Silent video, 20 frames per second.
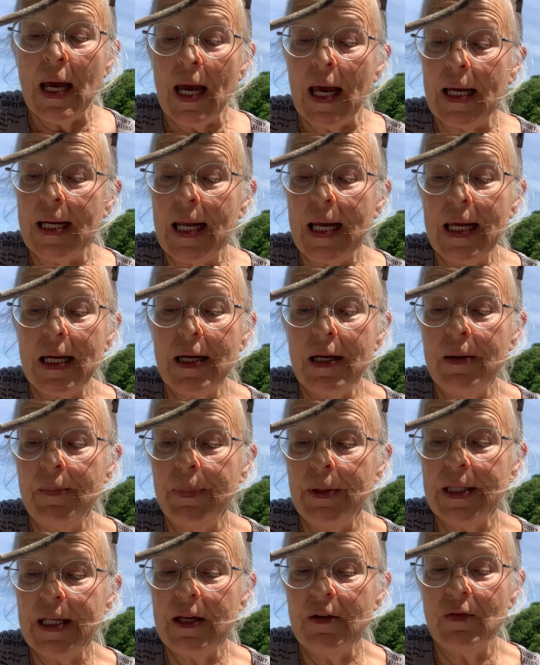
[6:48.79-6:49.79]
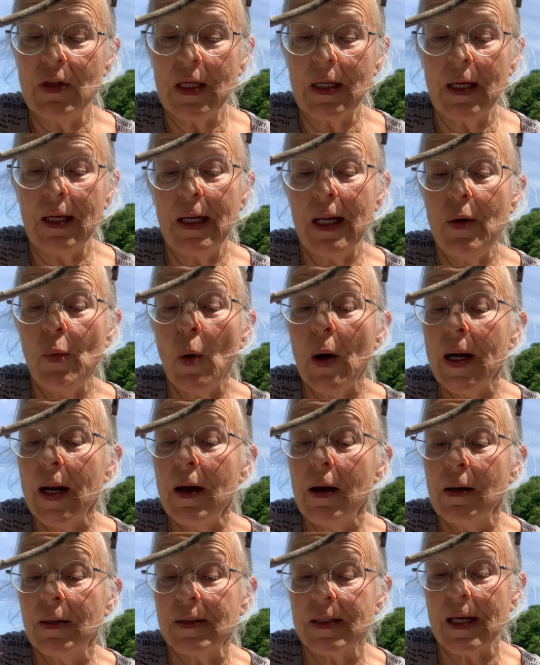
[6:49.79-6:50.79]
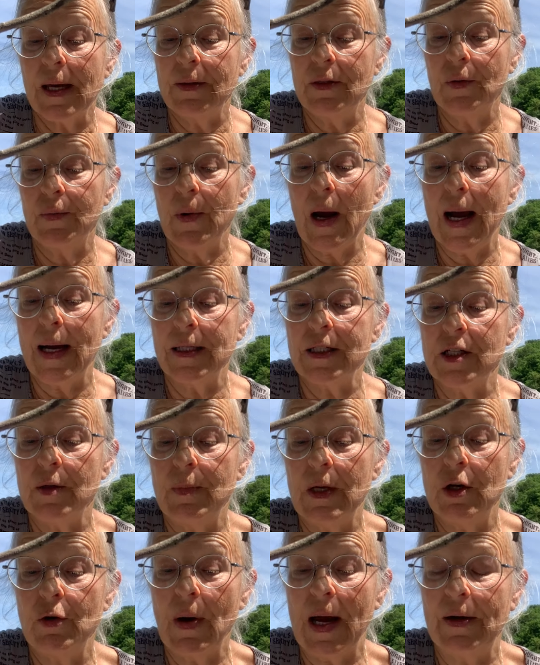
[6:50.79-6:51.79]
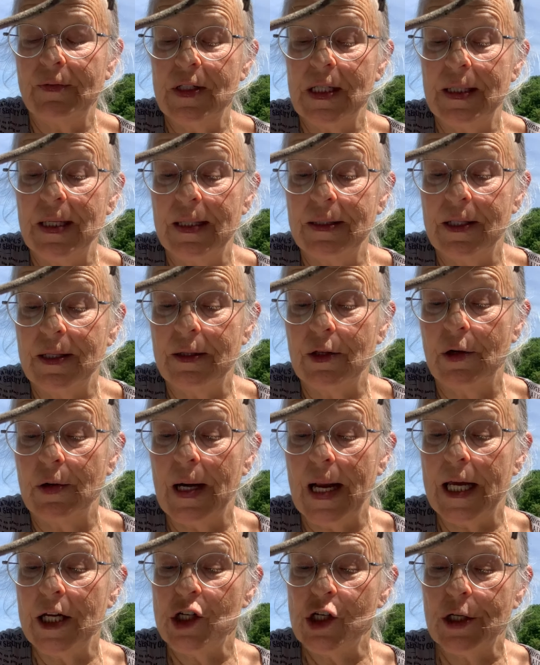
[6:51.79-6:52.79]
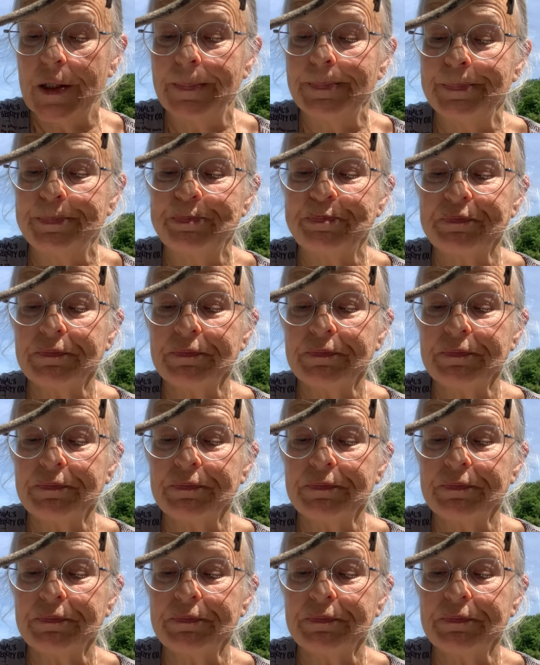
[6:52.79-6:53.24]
And he didn't believe that anyone else had the right to be grafted into their nation.